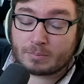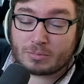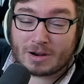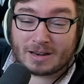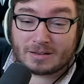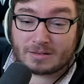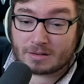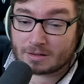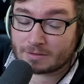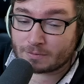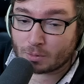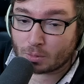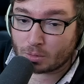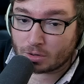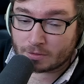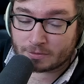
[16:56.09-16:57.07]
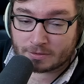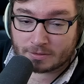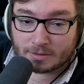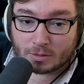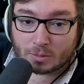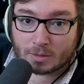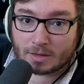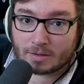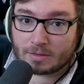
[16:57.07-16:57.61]
Brand does fall off
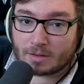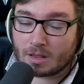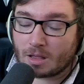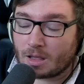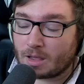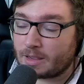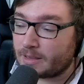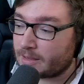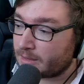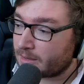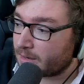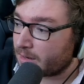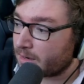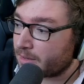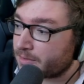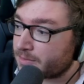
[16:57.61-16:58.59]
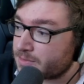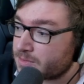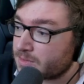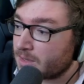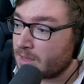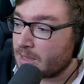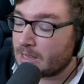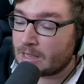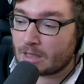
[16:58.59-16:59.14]
still in the high ELOs,
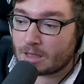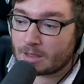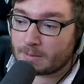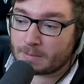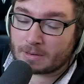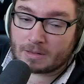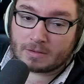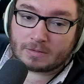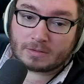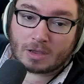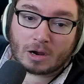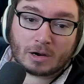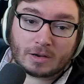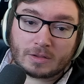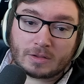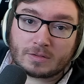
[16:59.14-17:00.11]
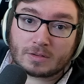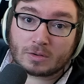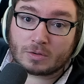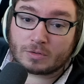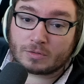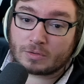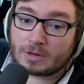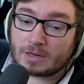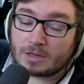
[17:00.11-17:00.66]
but the Zyra is still a
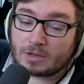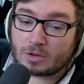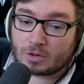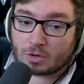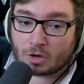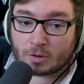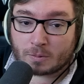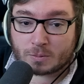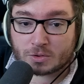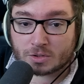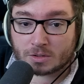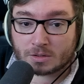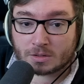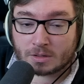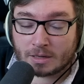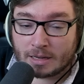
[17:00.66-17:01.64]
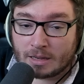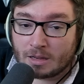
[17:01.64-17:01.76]
really good option.